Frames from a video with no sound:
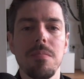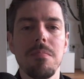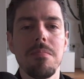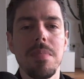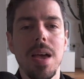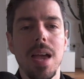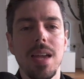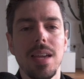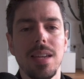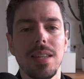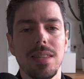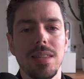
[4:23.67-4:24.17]

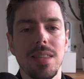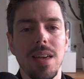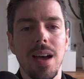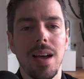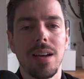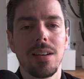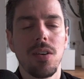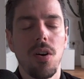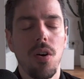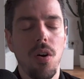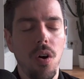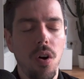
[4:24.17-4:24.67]
make
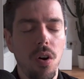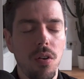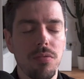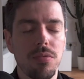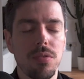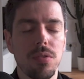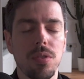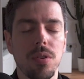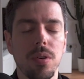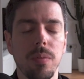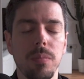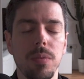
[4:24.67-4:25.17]
that
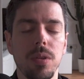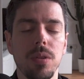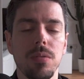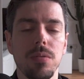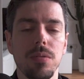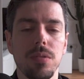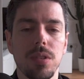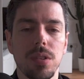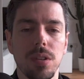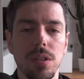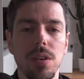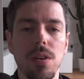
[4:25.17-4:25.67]
awful
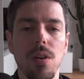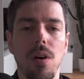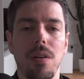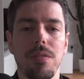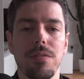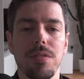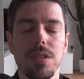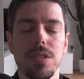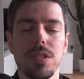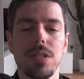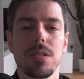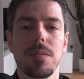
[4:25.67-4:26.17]
commute to the
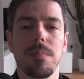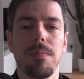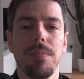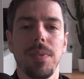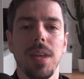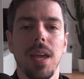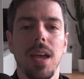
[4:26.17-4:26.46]
office.